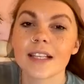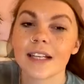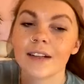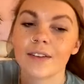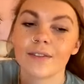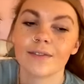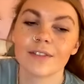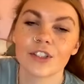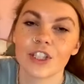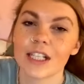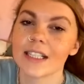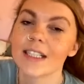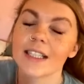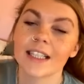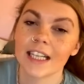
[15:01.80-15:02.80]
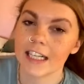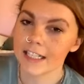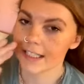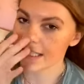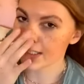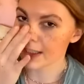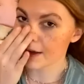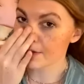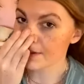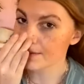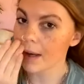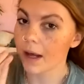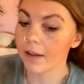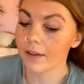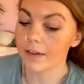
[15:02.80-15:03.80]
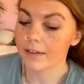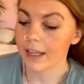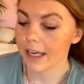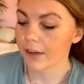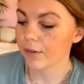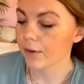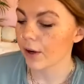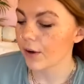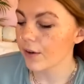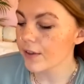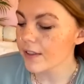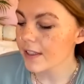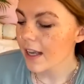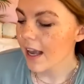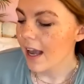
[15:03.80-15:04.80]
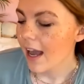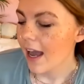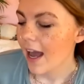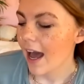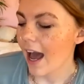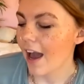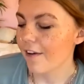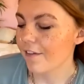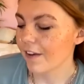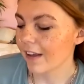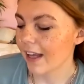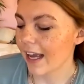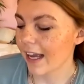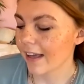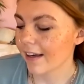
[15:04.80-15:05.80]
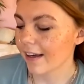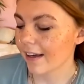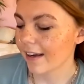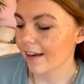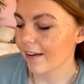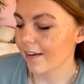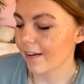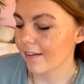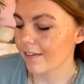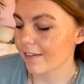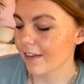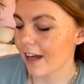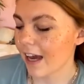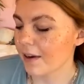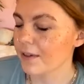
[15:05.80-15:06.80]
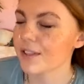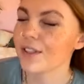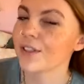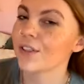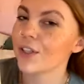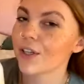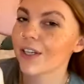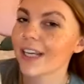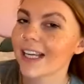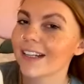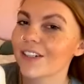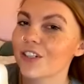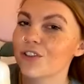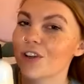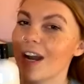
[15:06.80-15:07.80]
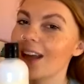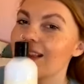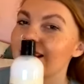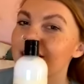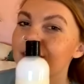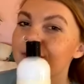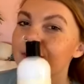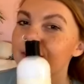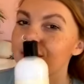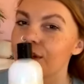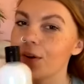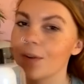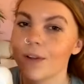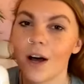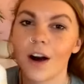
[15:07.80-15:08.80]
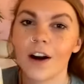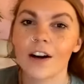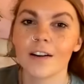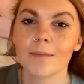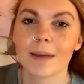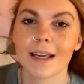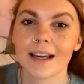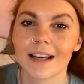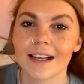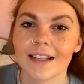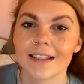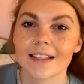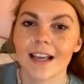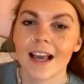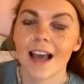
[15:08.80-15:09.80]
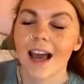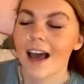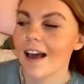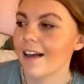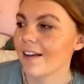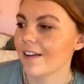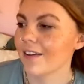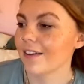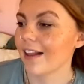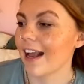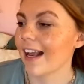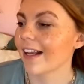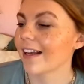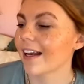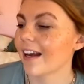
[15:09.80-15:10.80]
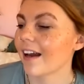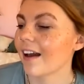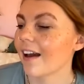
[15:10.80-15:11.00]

and sheets and linens and stuff smell like rose. I feel like I was looking to try this for so long because, like,